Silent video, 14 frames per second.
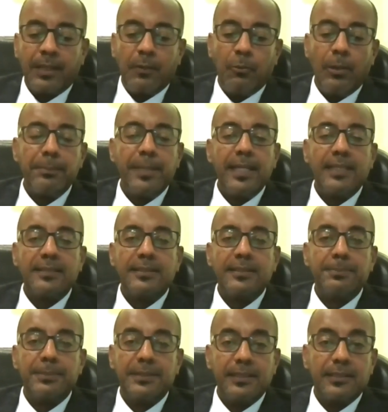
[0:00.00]
What makes this
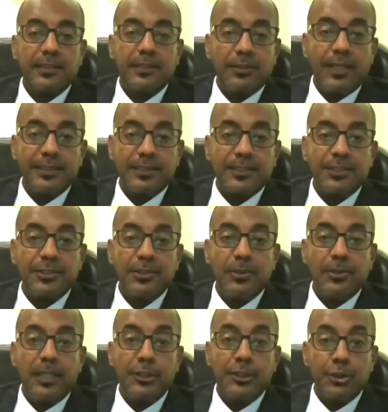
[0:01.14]
particular crisis
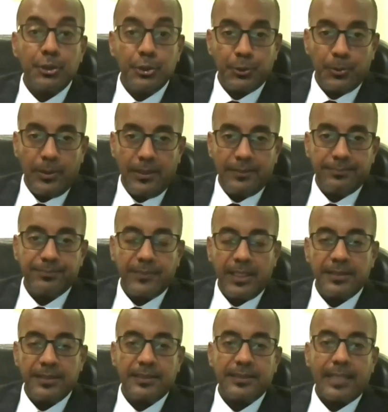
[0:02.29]
so unusual
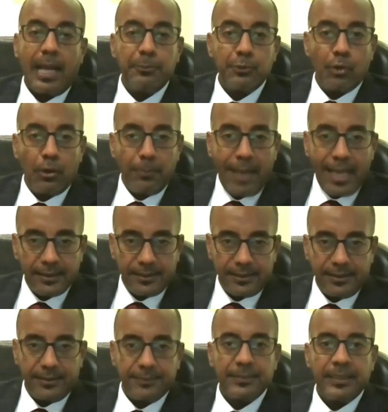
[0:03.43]
is its
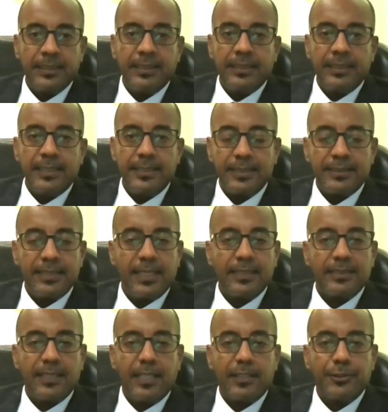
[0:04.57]
abnormality, in the
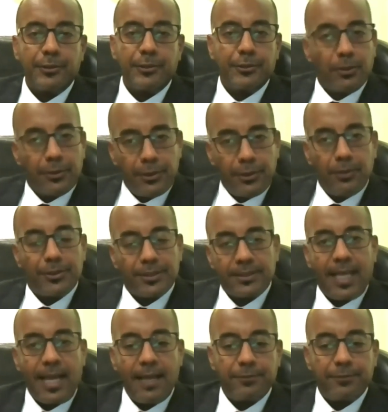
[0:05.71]
sense that you don't just
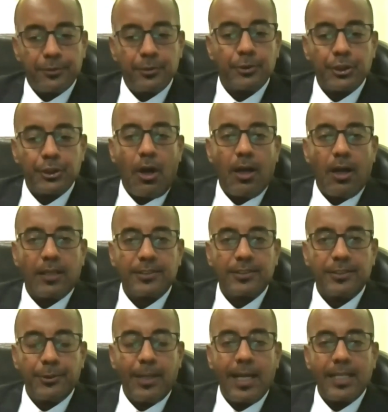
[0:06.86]
have two shocks,
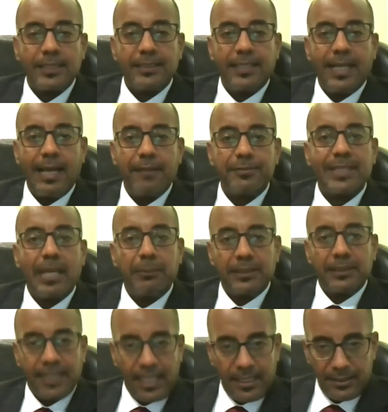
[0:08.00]
you actually have
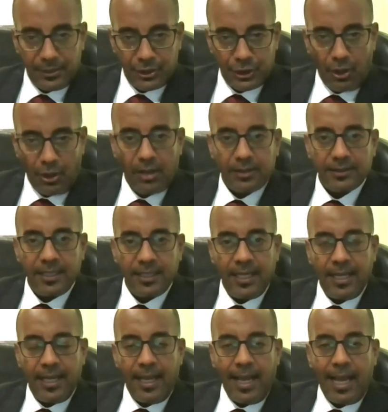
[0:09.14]
simultaneous shocks
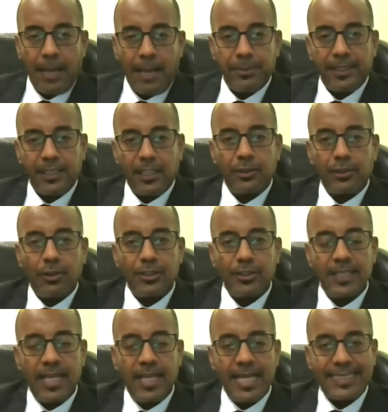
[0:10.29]
happening
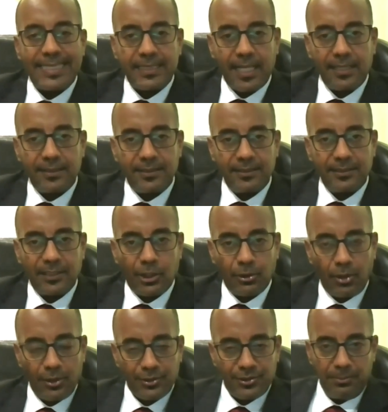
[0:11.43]
across sectors,
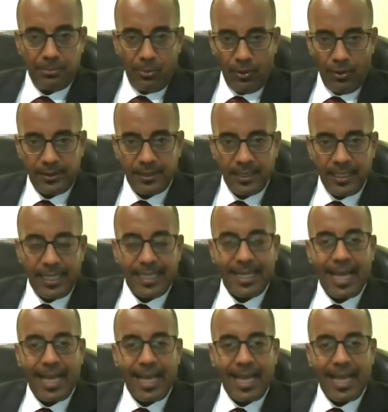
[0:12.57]
across the board, and